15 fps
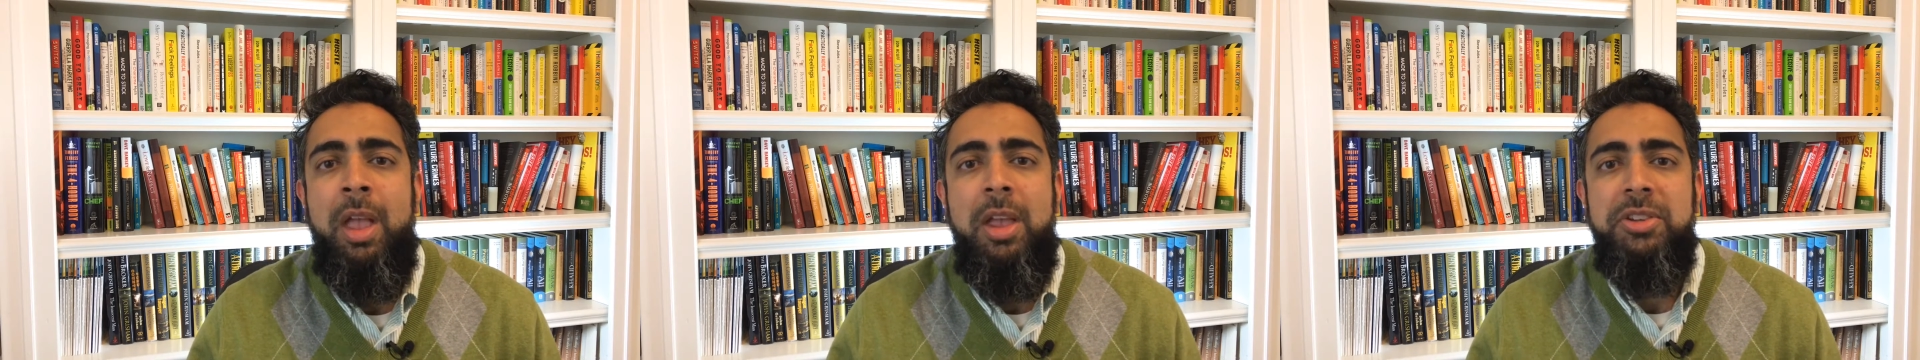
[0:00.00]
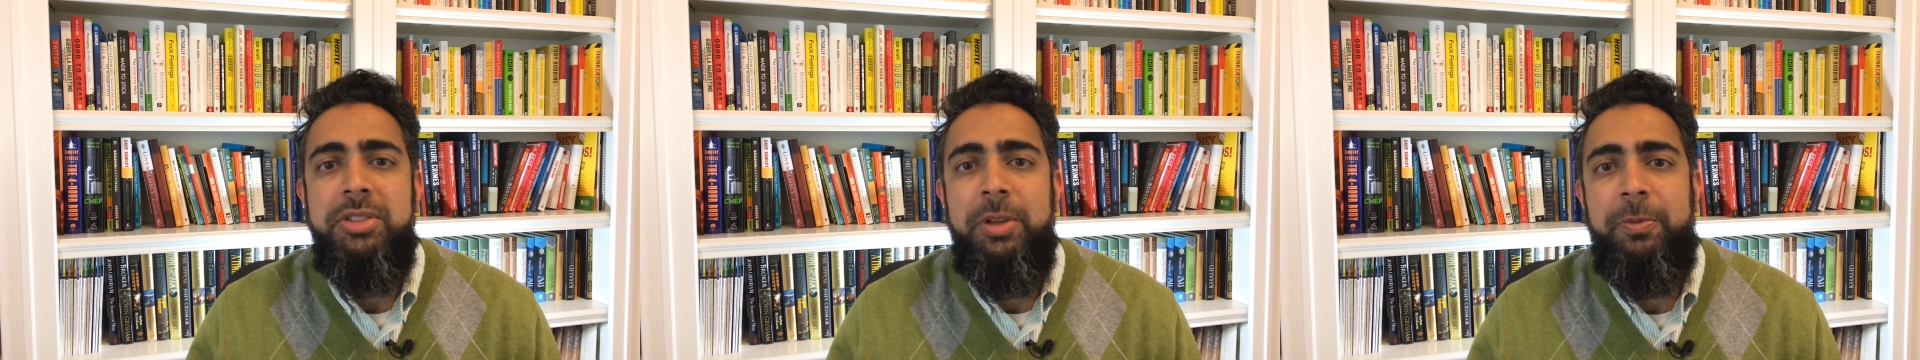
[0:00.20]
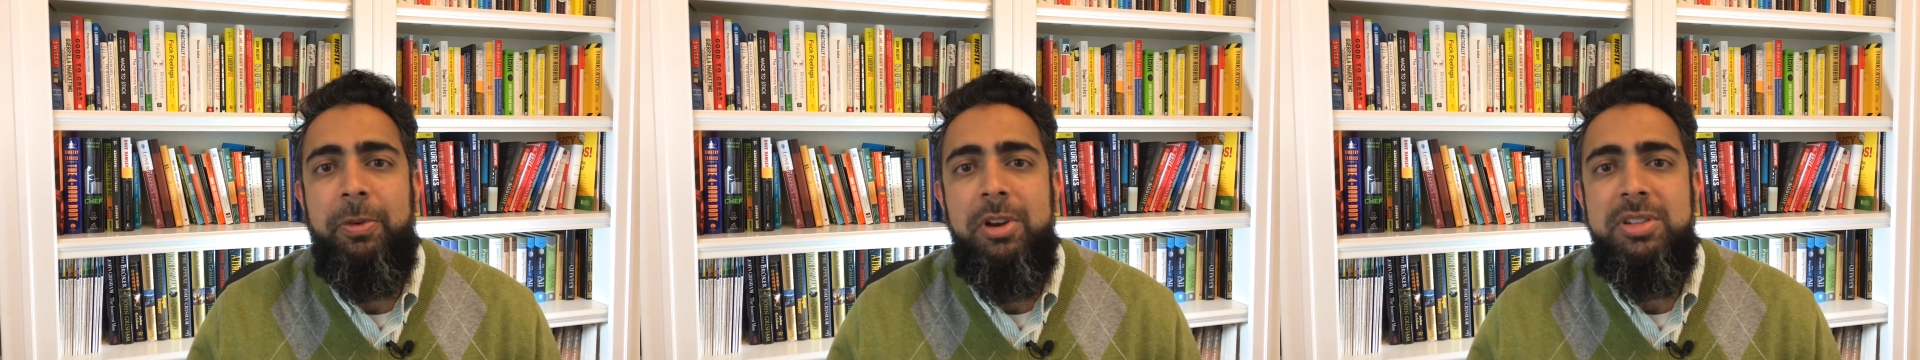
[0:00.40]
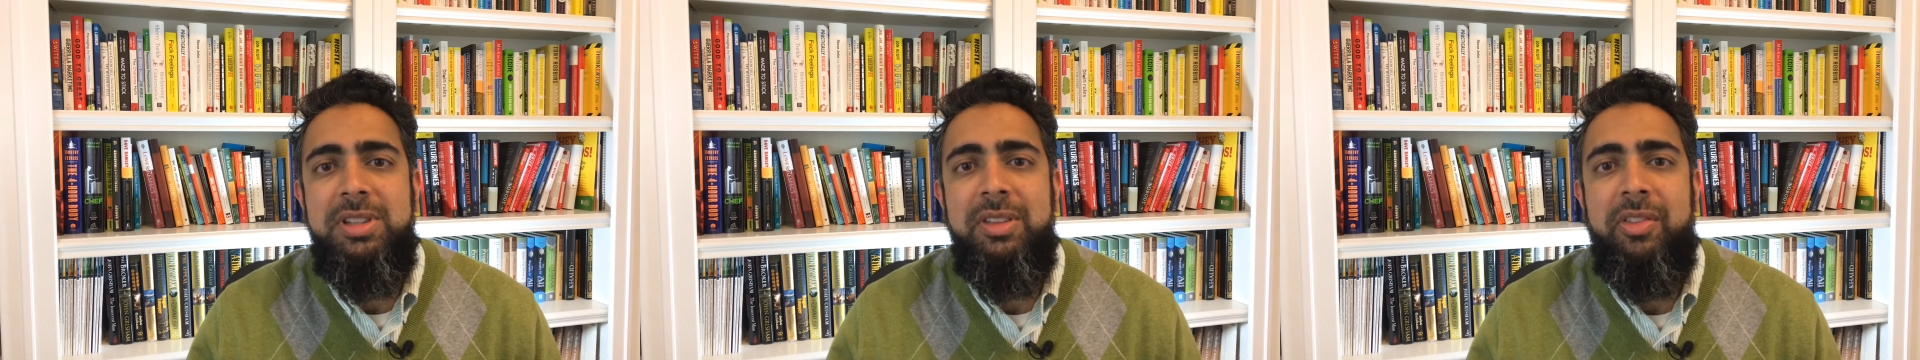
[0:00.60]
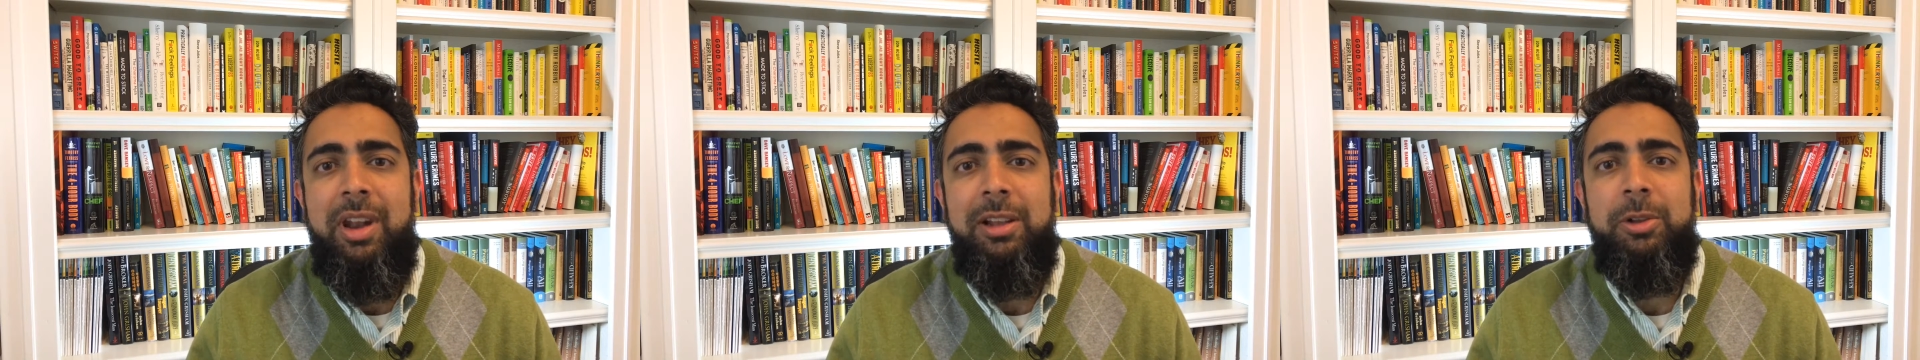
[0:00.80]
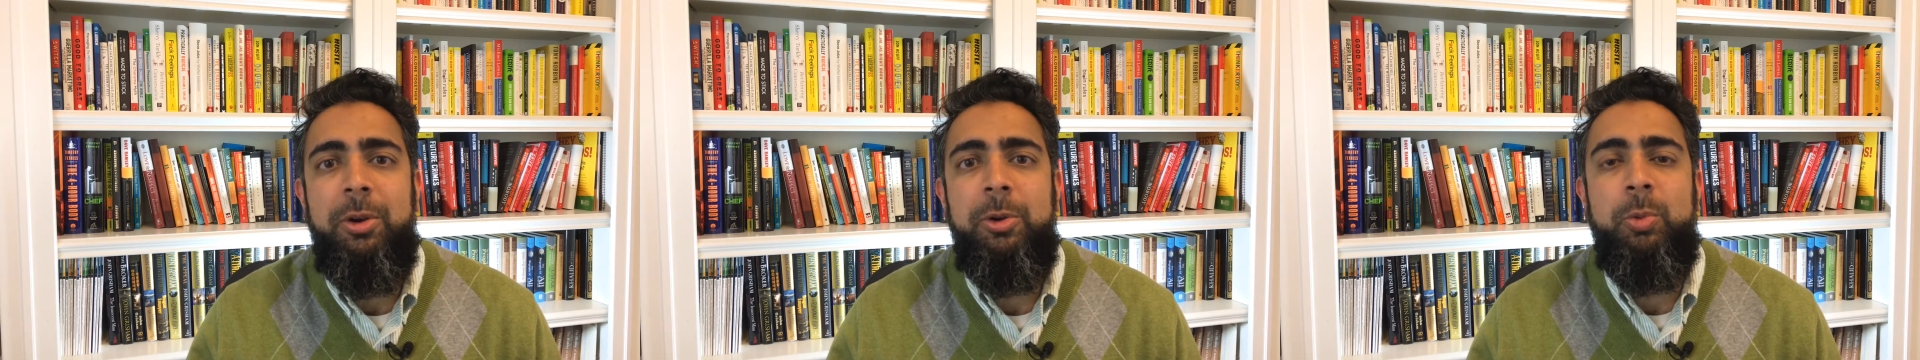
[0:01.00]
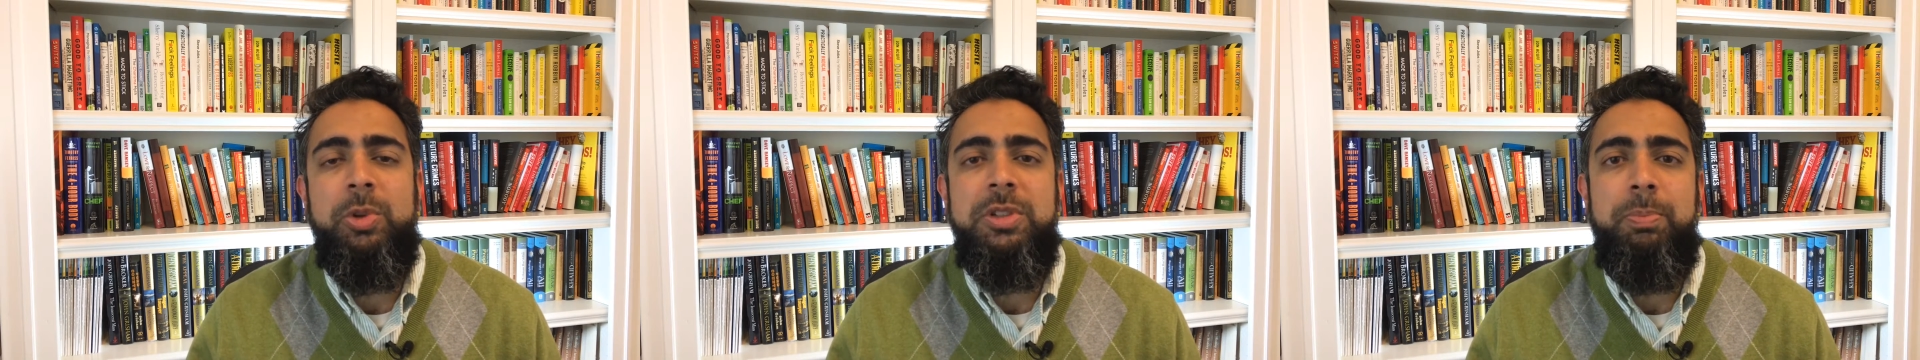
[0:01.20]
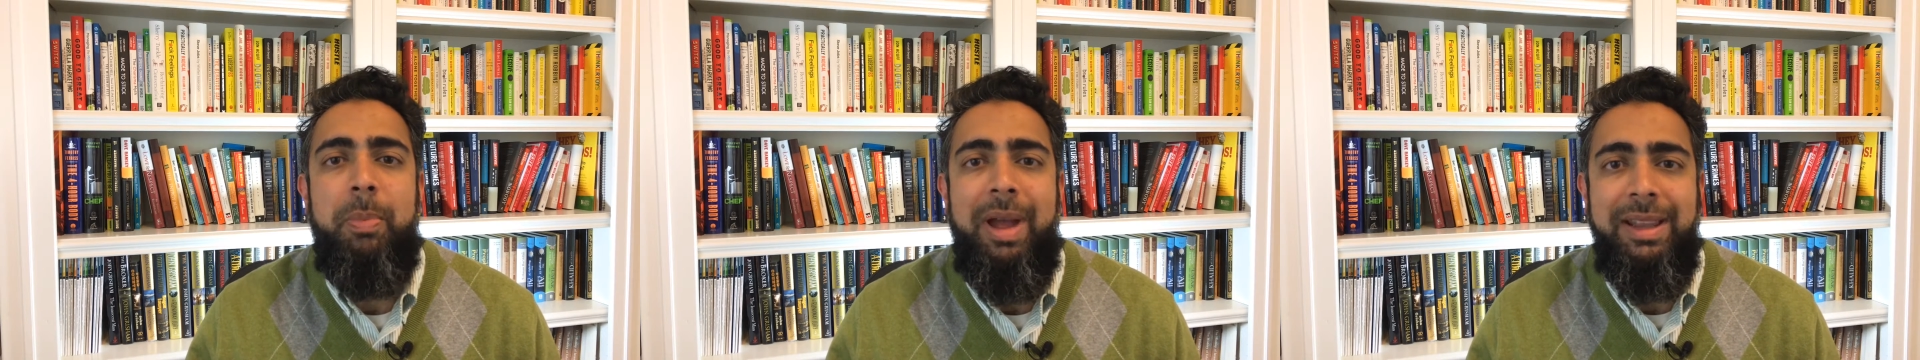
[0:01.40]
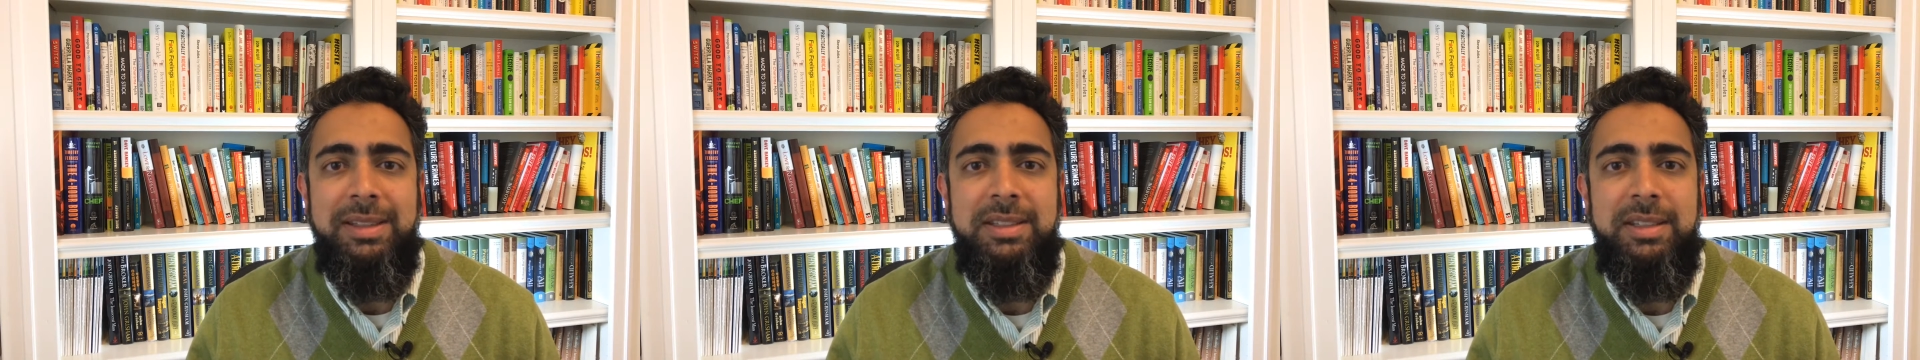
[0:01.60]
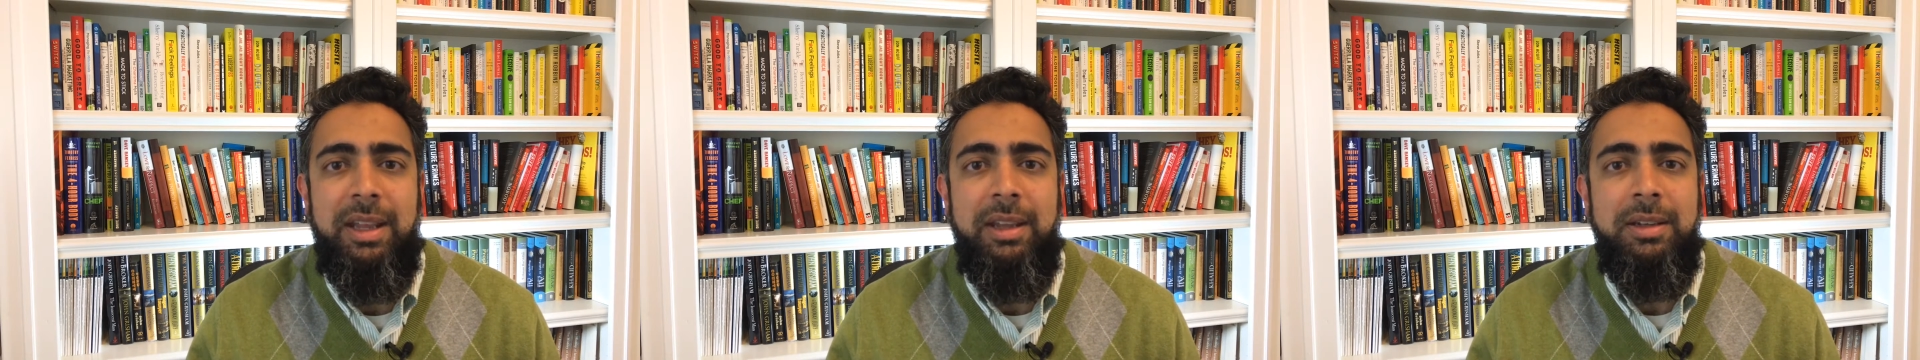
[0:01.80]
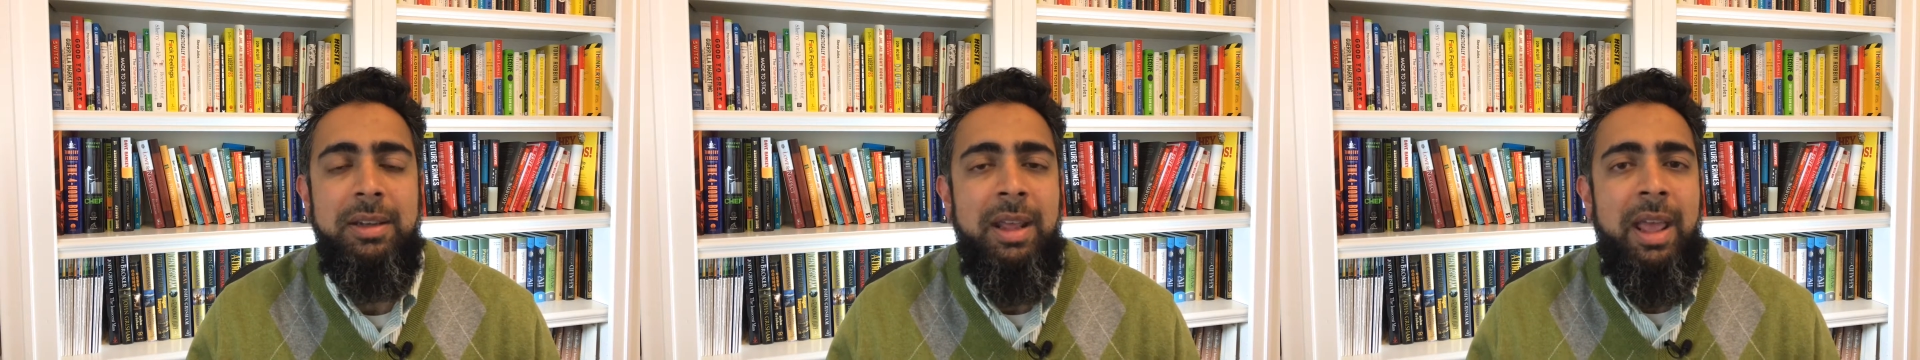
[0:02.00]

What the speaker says: So the first thing that I learned was mindset.